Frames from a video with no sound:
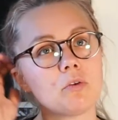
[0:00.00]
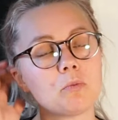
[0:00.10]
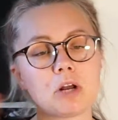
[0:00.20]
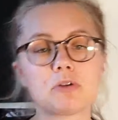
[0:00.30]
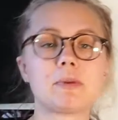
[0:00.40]

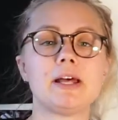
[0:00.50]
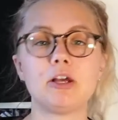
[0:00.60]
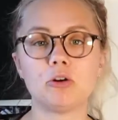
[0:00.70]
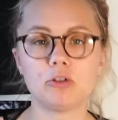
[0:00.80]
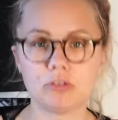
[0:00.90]
when I was
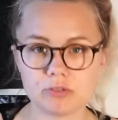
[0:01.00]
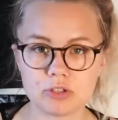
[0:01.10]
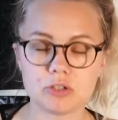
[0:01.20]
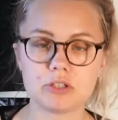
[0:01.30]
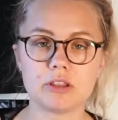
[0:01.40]
planning on
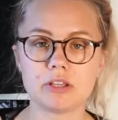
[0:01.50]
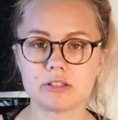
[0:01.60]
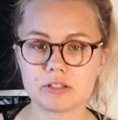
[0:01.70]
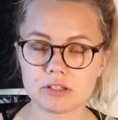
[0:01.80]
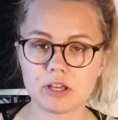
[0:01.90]
shooting
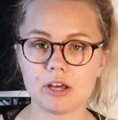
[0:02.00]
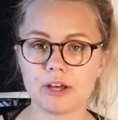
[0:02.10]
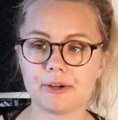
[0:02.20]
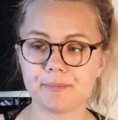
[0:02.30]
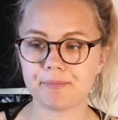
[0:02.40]
this
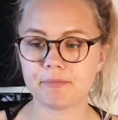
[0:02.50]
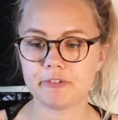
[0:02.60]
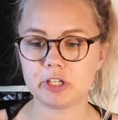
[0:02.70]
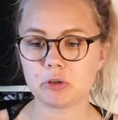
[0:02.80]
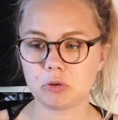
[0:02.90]

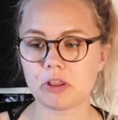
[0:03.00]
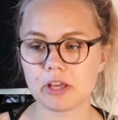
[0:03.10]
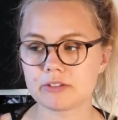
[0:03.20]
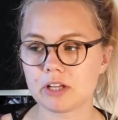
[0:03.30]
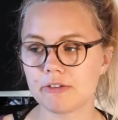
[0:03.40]
video and all of
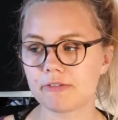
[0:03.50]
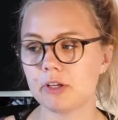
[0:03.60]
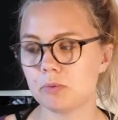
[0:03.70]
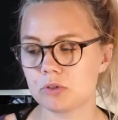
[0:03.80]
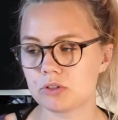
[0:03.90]
that stuff,
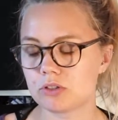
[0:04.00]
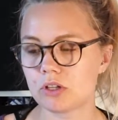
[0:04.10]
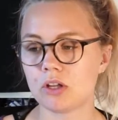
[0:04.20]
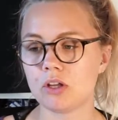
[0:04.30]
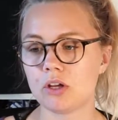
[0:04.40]
it was
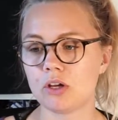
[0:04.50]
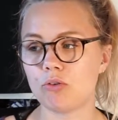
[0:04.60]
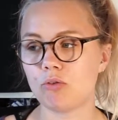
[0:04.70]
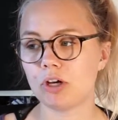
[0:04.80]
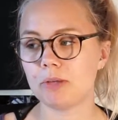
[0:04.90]

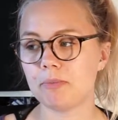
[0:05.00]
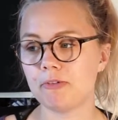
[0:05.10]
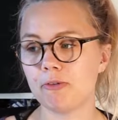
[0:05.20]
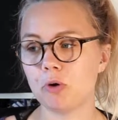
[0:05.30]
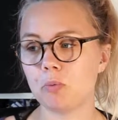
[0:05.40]
right
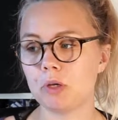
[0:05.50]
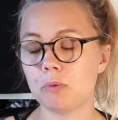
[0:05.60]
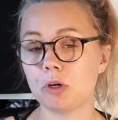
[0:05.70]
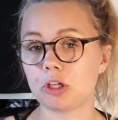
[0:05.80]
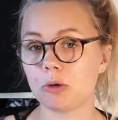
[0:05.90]
before we
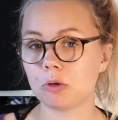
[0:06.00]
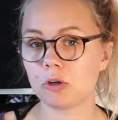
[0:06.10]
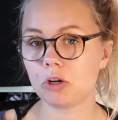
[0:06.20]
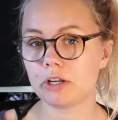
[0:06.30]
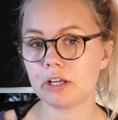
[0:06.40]
were going on
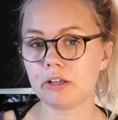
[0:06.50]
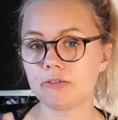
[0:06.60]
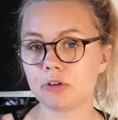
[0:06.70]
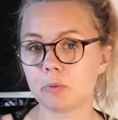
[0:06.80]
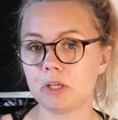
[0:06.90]
holiday
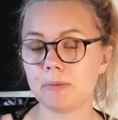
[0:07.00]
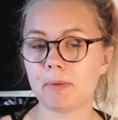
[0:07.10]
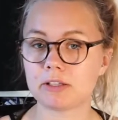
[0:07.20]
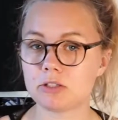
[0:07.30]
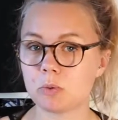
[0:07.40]
for a week
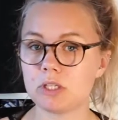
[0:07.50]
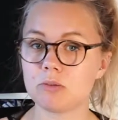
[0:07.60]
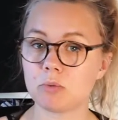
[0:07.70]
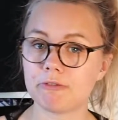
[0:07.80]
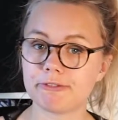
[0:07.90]
back to
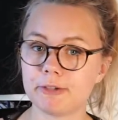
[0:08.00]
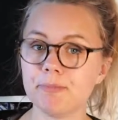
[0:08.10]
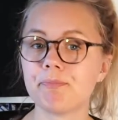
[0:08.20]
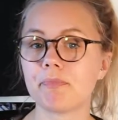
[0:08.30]
Sweden, where I'm from,